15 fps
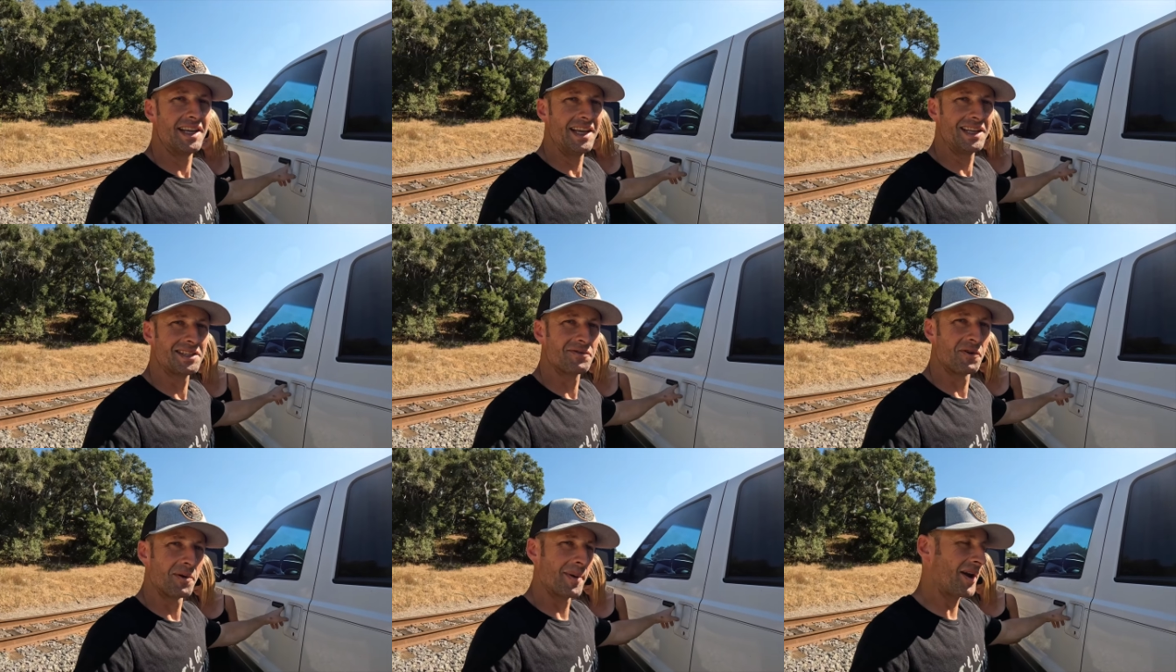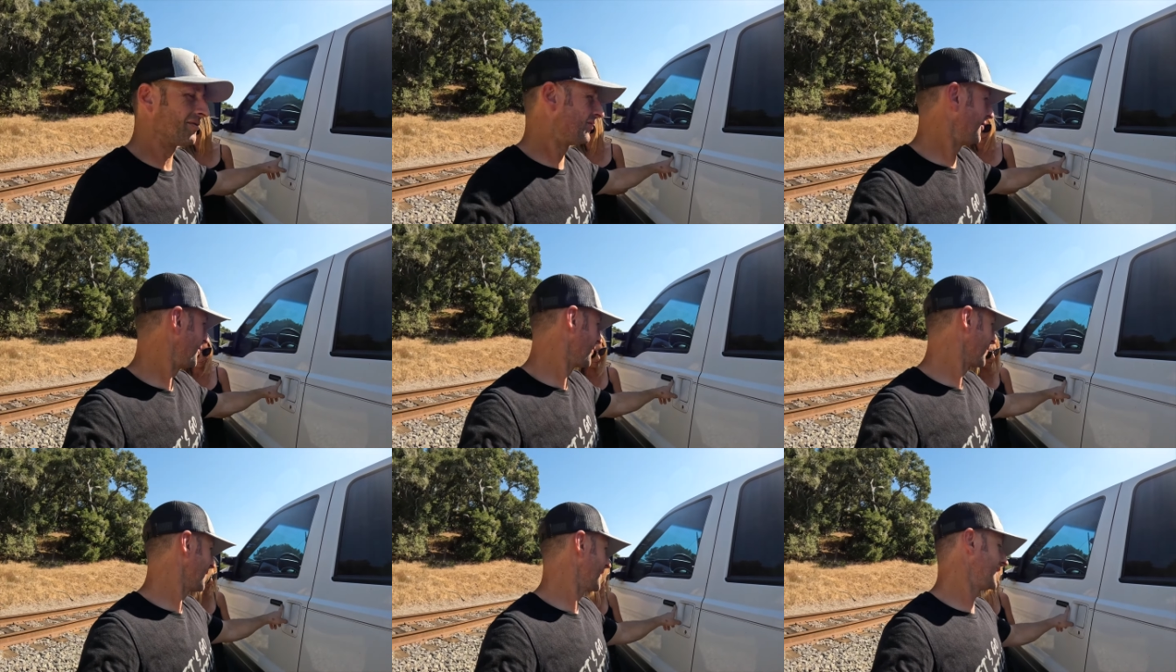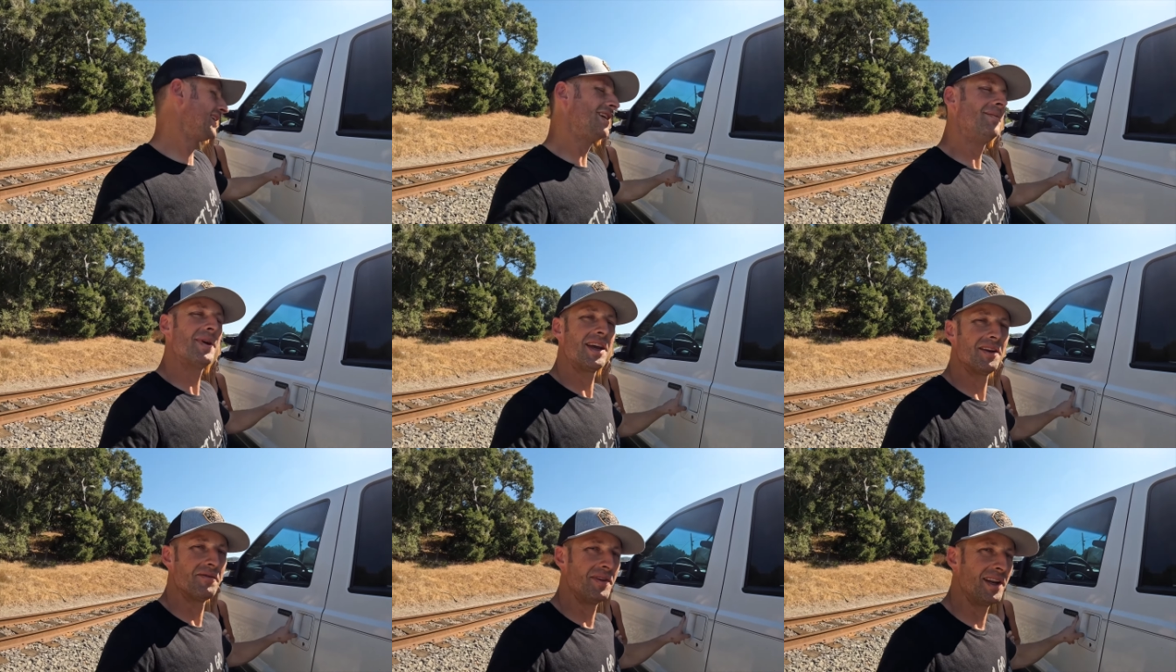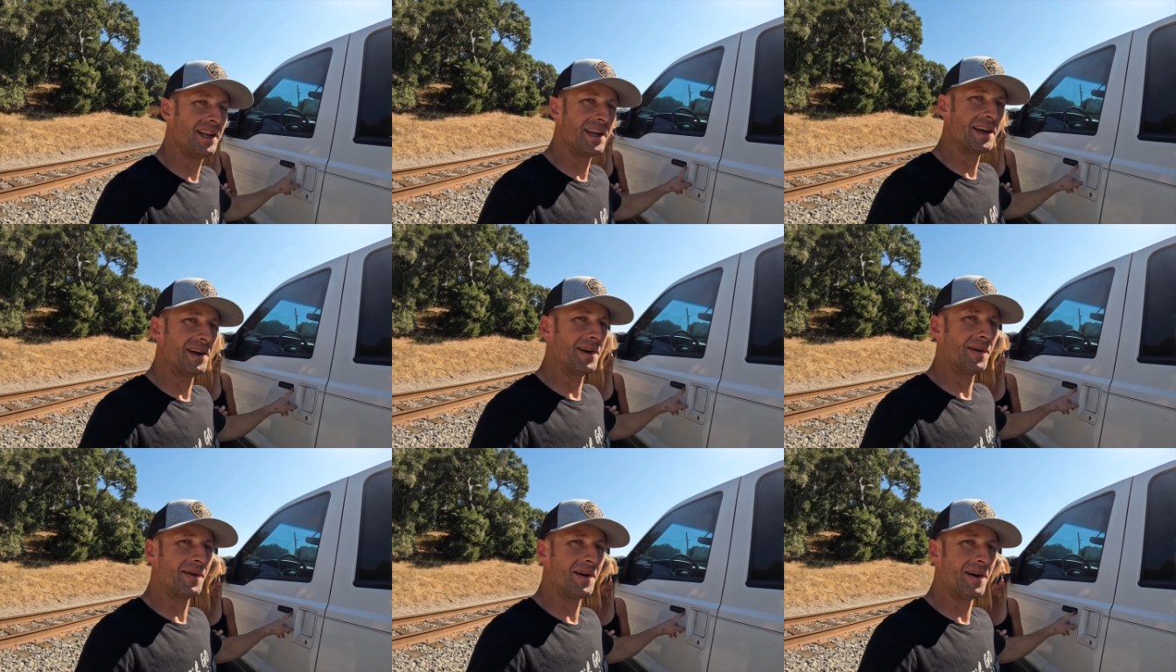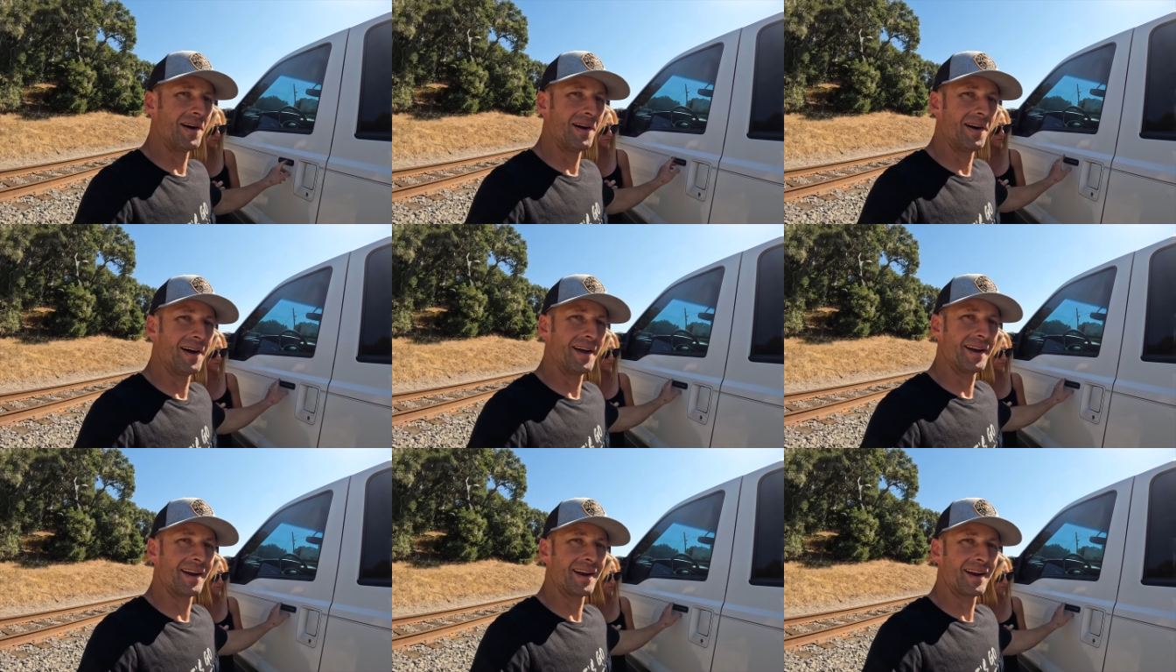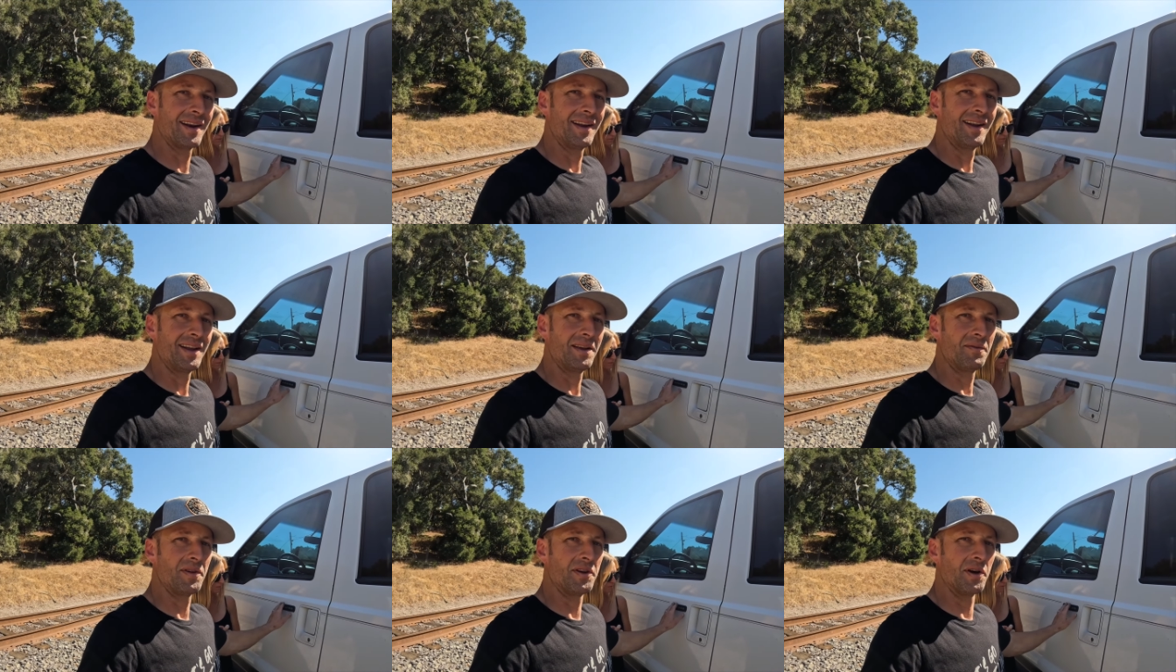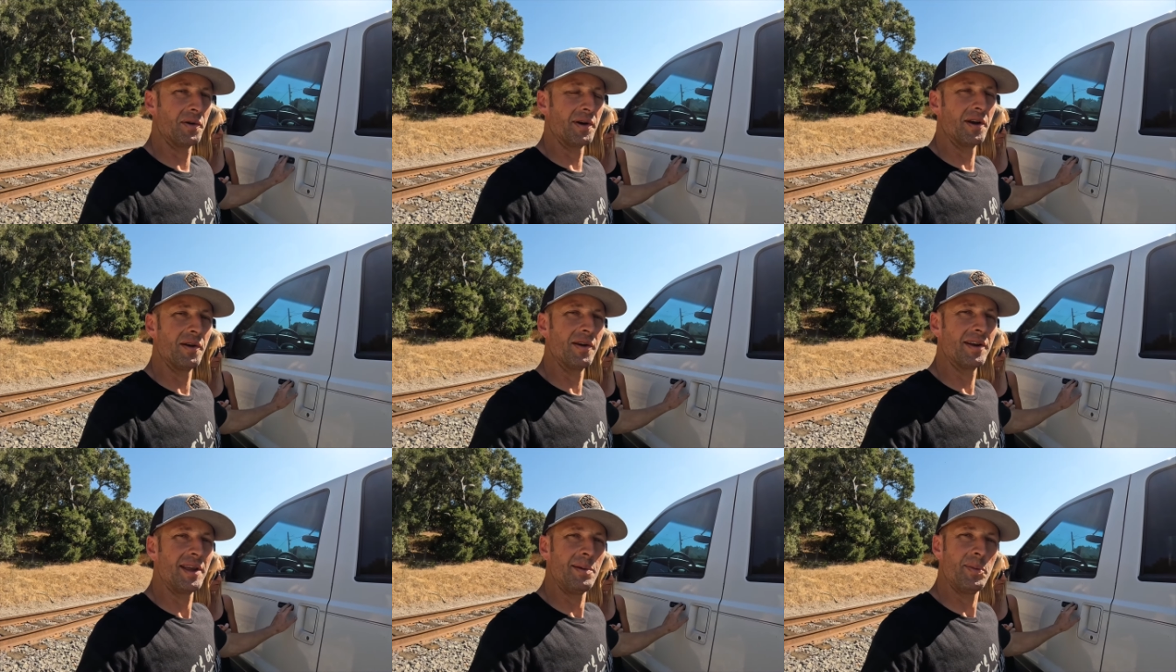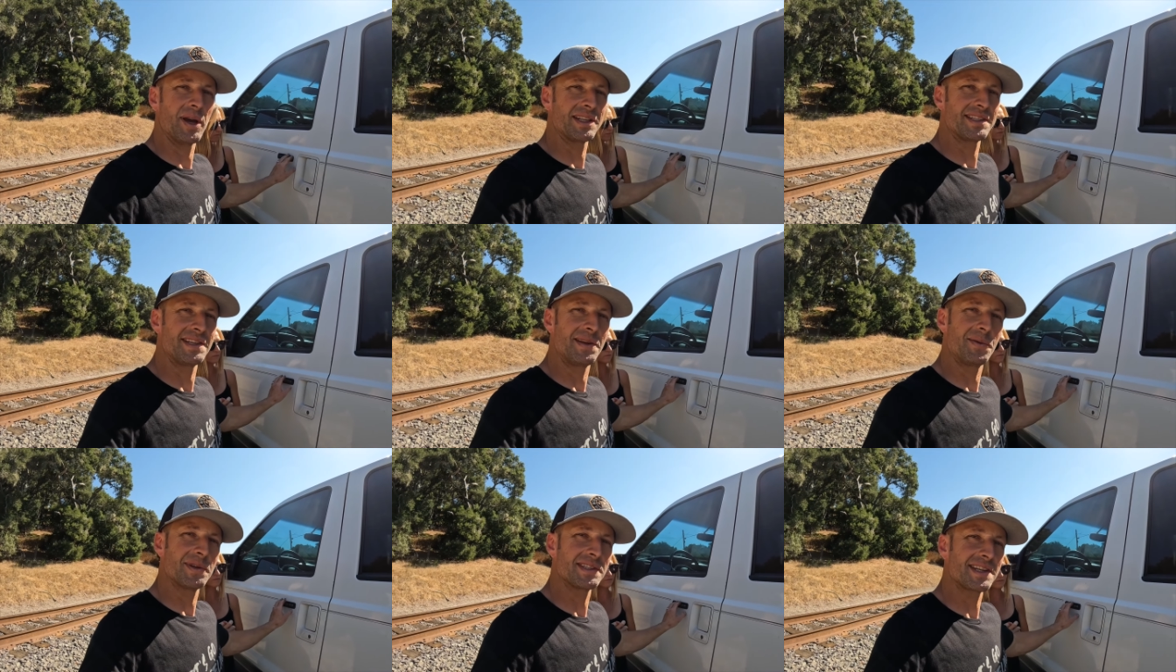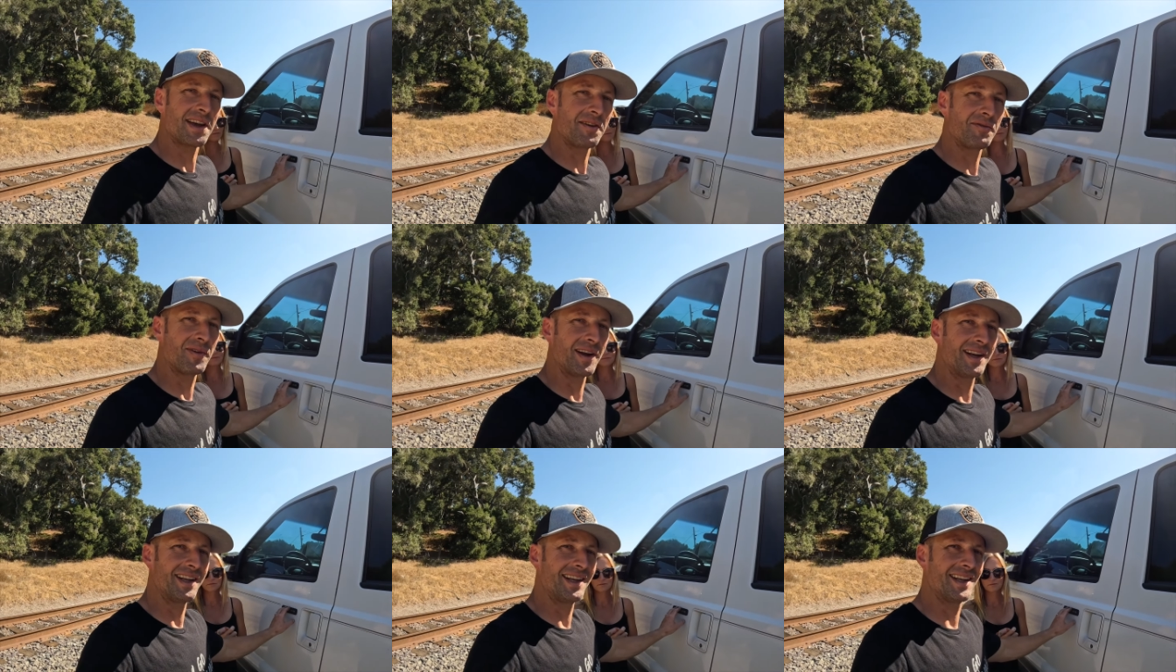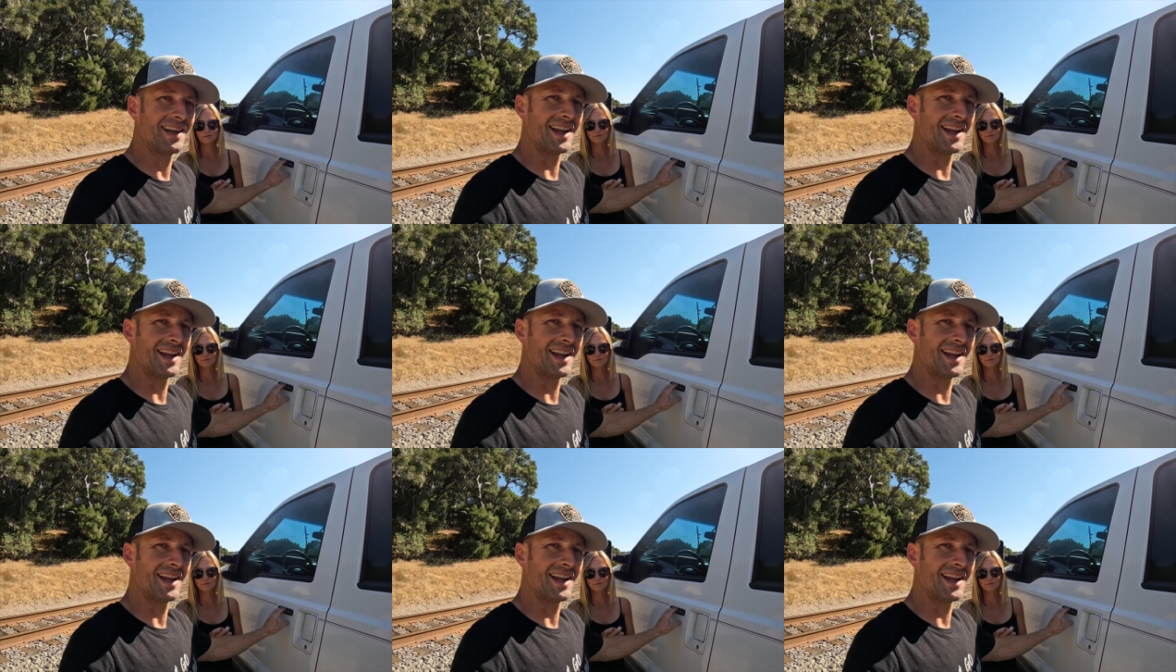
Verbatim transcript: Geeks 4x4. He made a video on if you don't know your keypad sequence, how to find it.